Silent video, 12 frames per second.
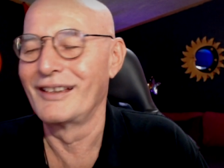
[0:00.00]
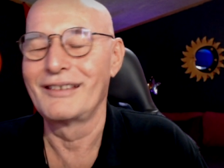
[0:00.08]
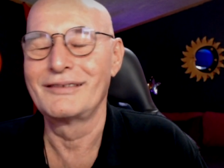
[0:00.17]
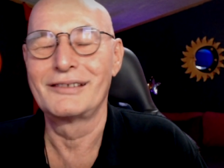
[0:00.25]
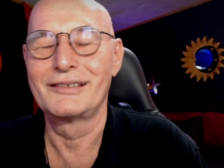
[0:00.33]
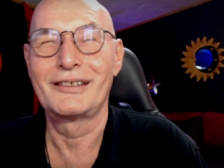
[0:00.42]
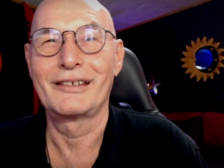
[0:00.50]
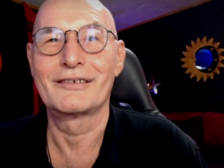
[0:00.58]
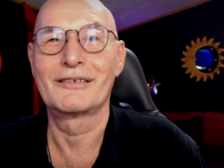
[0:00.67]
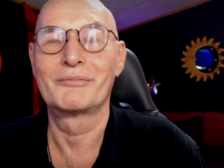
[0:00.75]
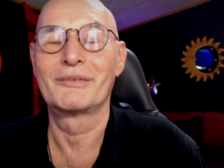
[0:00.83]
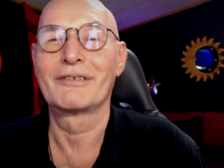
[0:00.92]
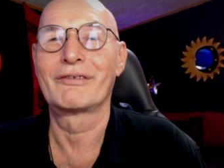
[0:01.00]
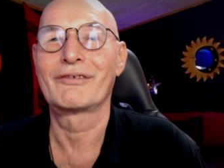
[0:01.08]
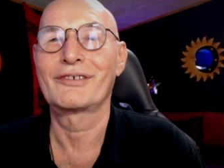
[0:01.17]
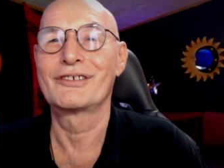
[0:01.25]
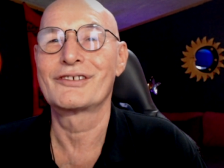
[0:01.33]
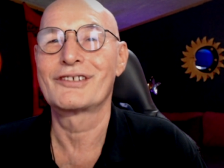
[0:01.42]
And it takes about
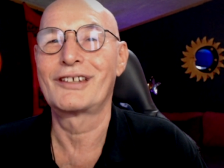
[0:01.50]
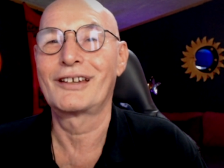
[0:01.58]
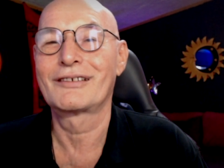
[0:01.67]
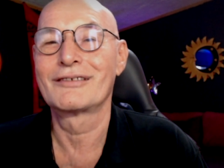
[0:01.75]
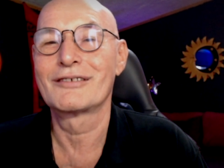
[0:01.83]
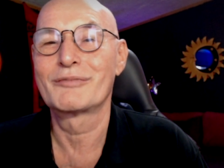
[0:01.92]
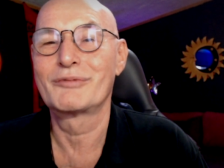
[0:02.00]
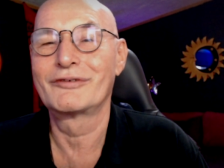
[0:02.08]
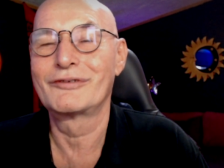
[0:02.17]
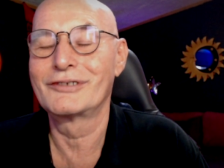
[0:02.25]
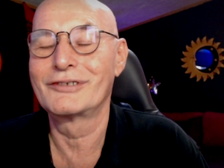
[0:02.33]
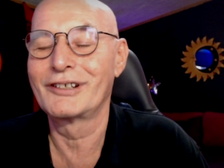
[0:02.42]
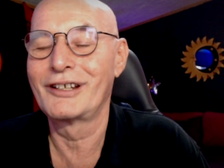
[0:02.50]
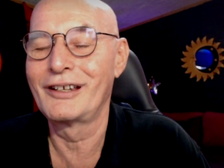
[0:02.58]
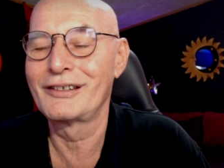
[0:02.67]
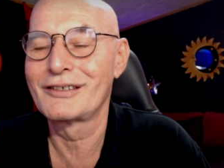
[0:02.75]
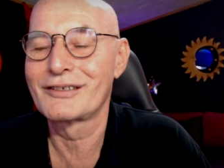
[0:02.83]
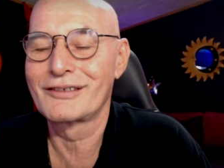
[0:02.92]
three seconds before it
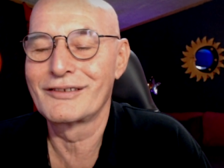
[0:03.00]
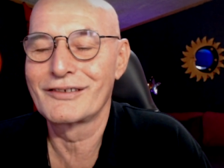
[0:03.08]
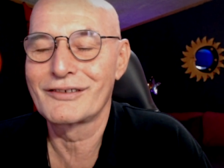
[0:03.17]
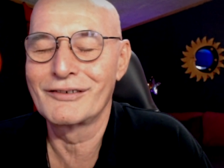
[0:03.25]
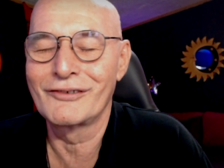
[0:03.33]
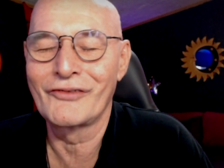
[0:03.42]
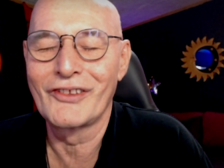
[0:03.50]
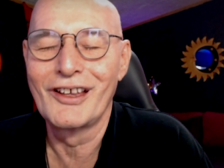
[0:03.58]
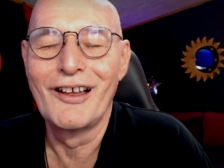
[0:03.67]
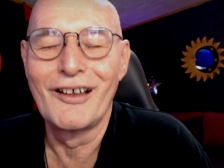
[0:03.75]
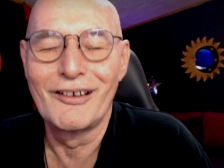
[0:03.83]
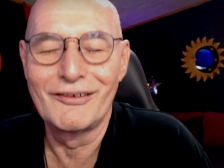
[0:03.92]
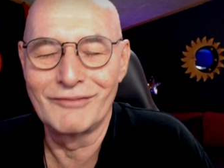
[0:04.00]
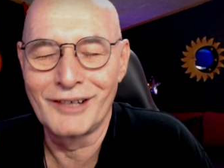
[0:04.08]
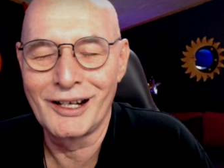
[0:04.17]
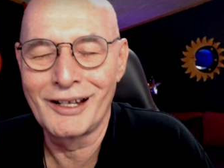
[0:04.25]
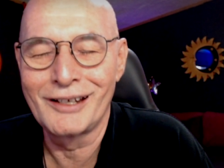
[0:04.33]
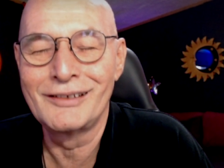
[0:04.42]
hits. So
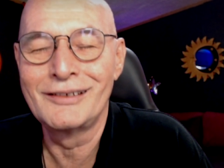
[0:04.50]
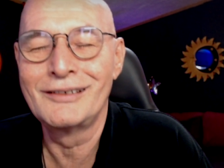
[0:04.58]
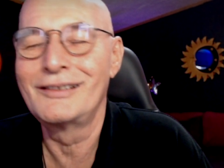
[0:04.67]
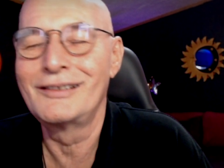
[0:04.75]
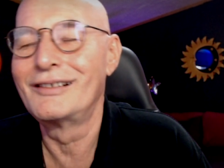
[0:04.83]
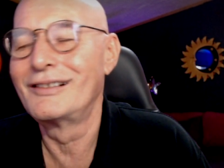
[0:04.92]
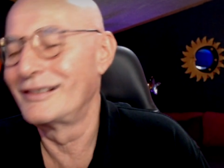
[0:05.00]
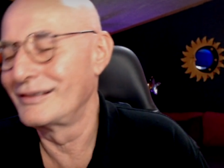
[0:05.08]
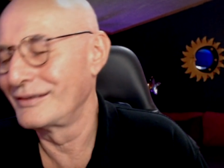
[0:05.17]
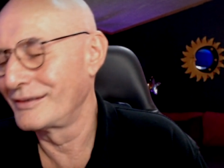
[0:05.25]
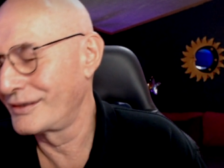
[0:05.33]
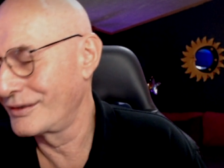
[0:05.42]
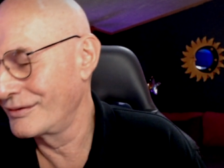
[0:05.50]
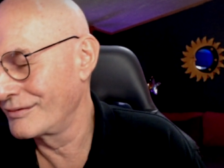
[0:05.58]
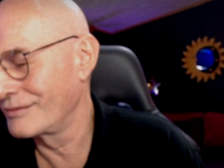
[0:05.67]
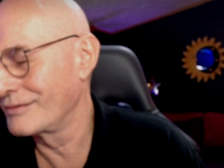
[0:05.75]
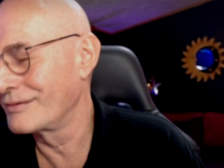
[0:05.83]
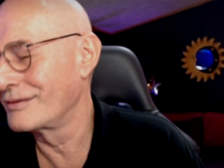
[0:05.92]
one,
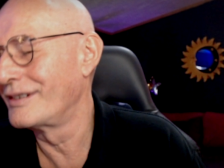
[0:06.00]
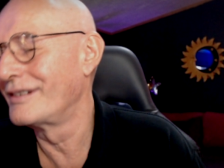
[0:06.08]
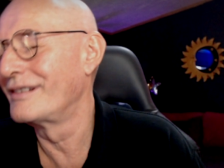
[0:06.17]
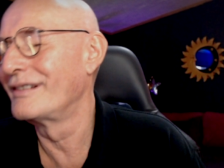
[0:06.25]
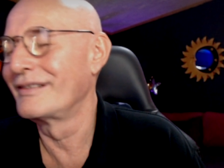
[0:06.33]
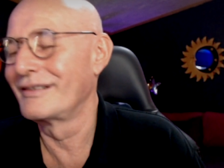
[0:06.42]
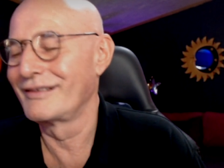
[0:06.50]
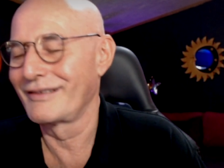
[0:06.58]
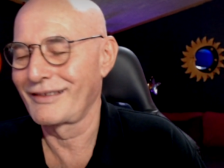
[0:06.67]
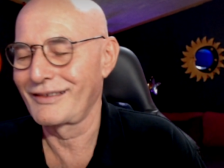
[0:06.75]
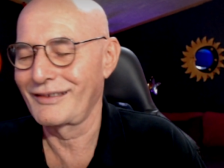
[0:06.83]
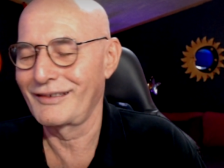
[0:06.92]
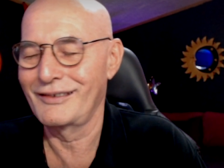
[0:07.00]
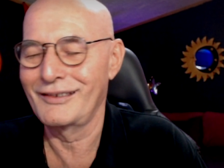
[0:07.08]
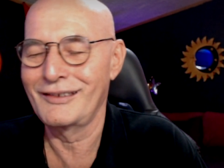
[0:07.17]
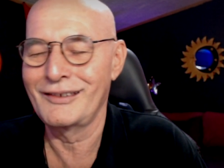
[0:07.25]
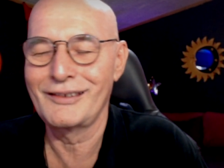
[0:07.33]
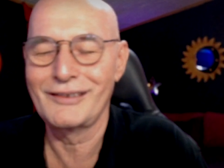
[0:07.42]
two,
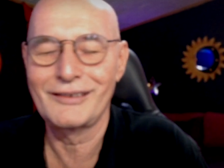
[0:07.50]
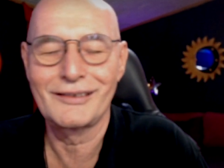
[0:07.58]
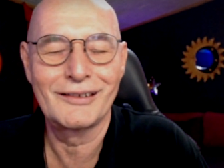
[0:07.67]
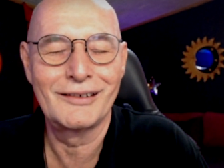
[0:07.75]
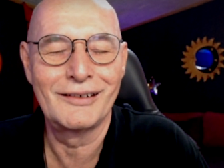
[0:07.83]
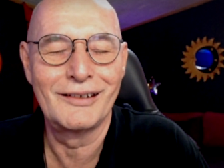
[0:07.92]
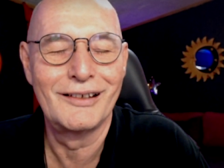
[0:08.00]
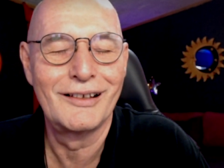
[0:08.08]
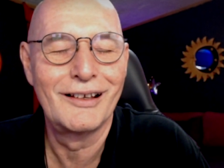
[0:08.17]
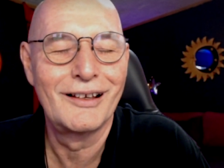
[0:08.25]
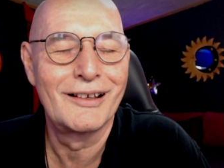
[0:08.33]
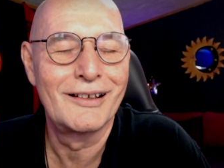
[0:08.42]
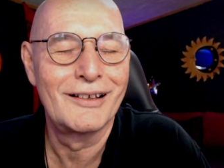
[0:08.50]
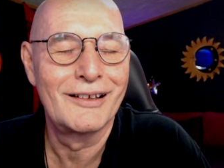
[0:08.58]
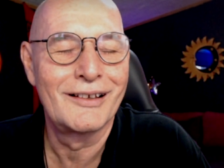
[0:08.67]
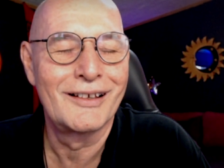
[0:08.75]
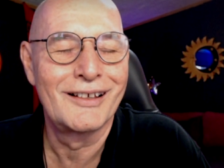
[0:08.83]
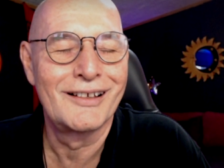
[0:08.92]
three, and
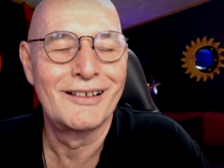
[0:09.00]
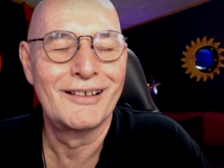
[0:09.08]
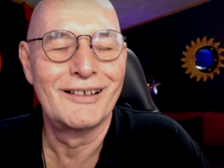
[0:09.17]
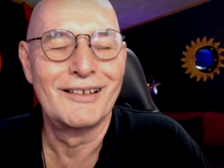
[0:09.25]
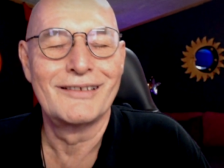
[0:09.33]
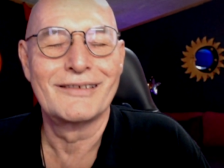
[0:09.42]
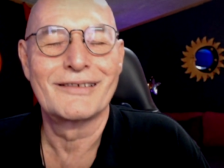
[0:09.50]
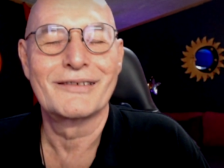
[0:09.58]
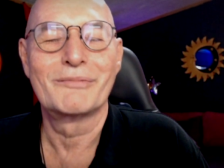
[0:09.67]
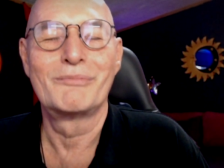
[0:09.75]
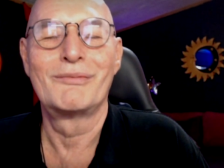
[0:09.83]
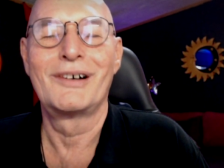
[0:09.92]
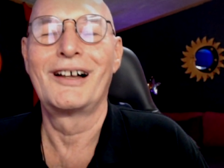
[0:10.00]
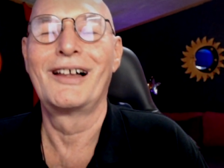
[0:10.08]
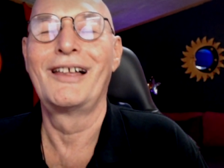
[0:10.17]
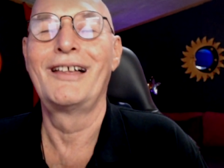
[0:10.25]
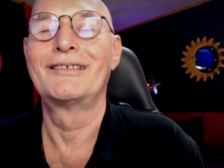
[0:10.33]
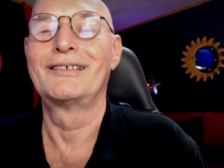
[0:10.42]

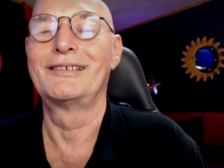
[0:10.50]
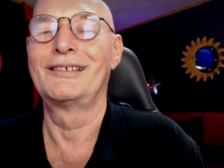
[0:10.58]
smile and